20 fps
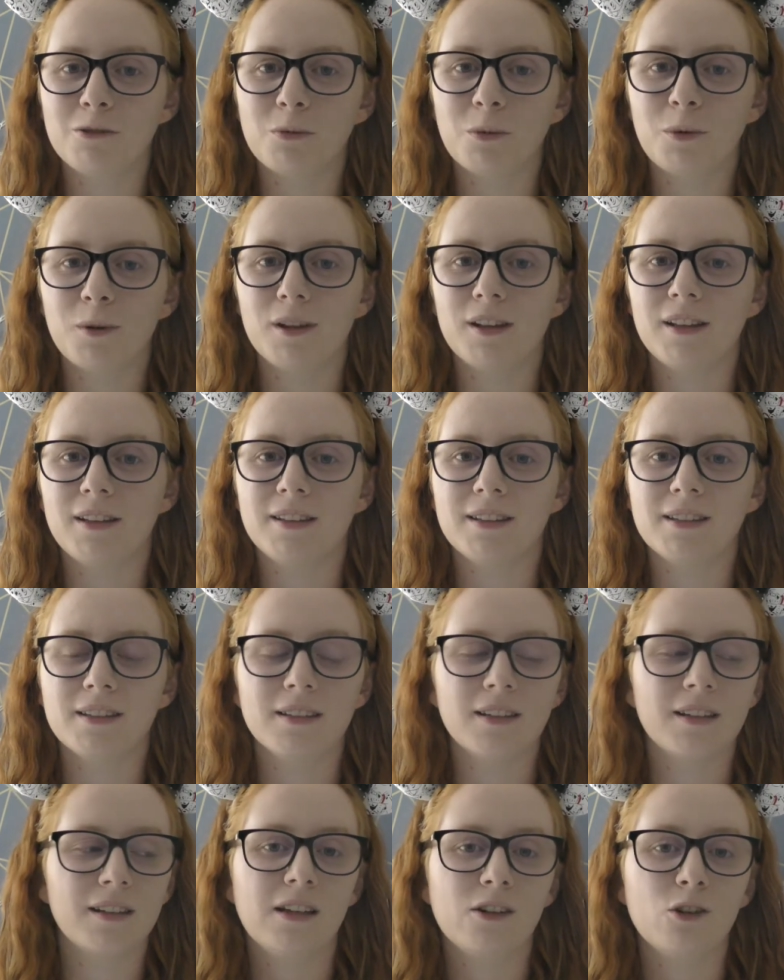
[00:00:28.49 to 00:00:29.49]
was
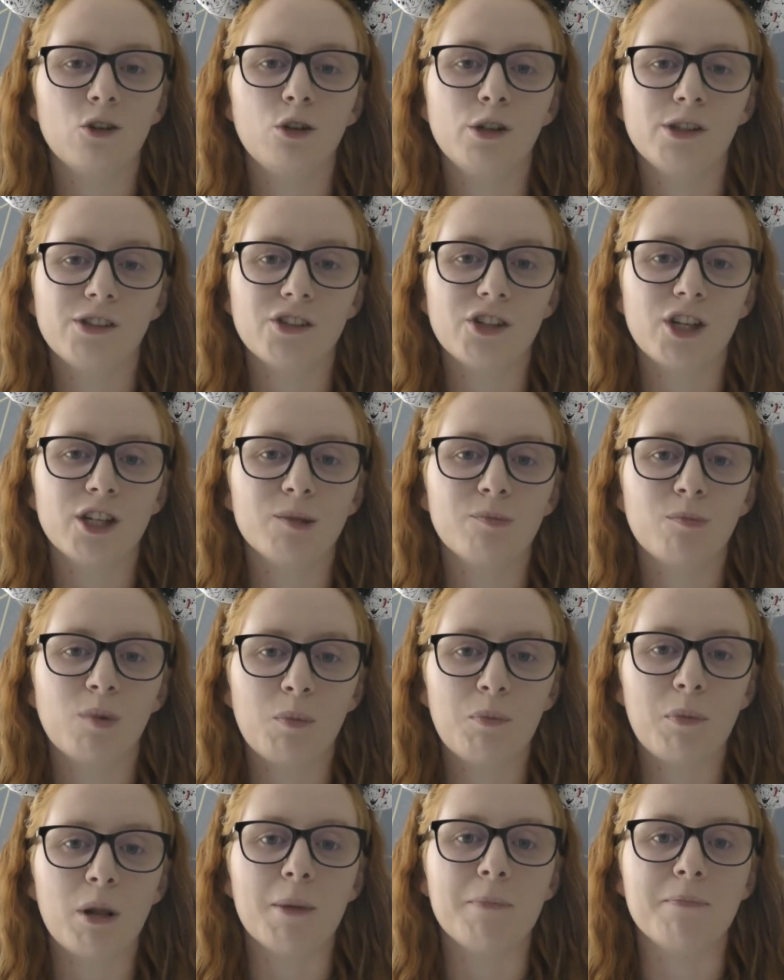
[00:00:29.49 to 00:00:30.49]
causing us
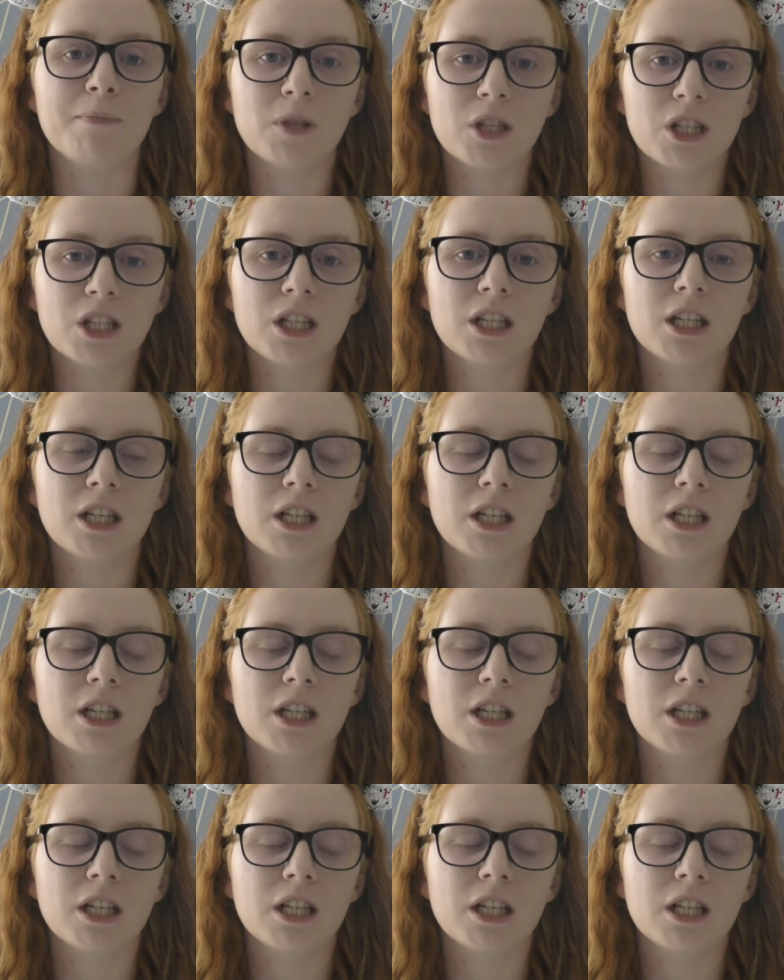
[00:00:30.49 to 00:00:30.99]
problems,